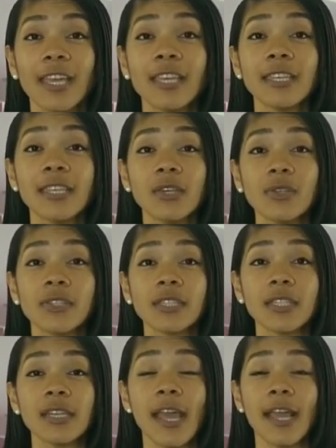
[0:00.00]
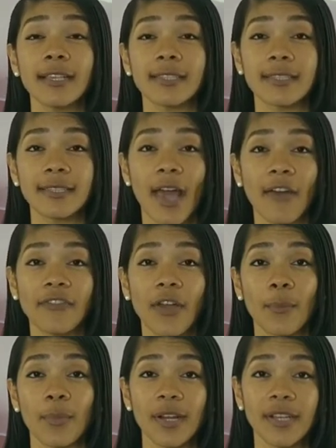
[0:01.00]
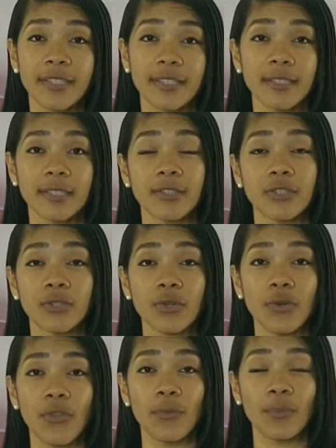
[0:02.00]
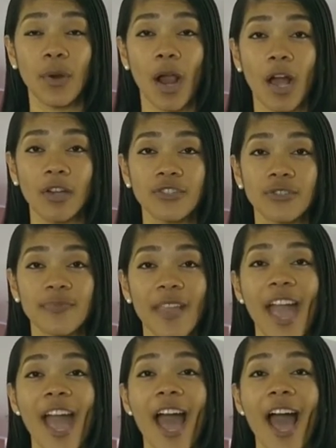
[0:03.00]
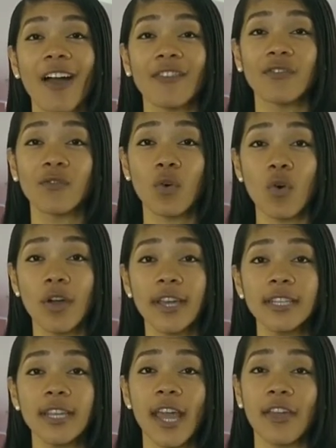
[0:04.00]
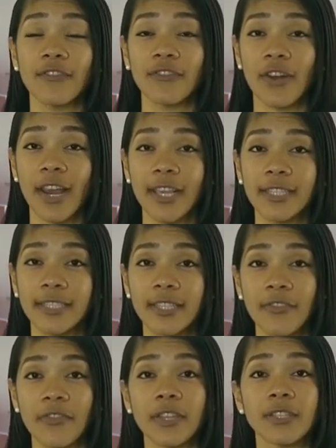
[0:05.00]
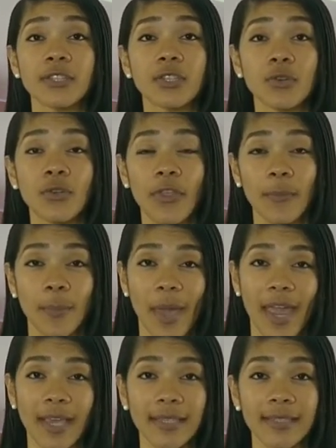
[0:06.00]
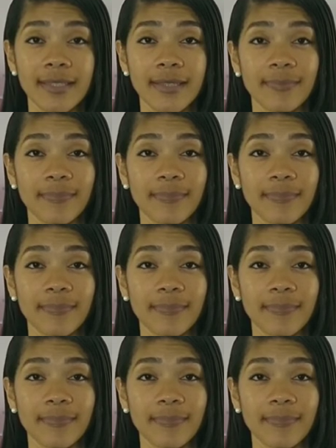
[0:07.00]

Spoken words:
using a soft bristle toothbrush, avoid abrasive toothpaste,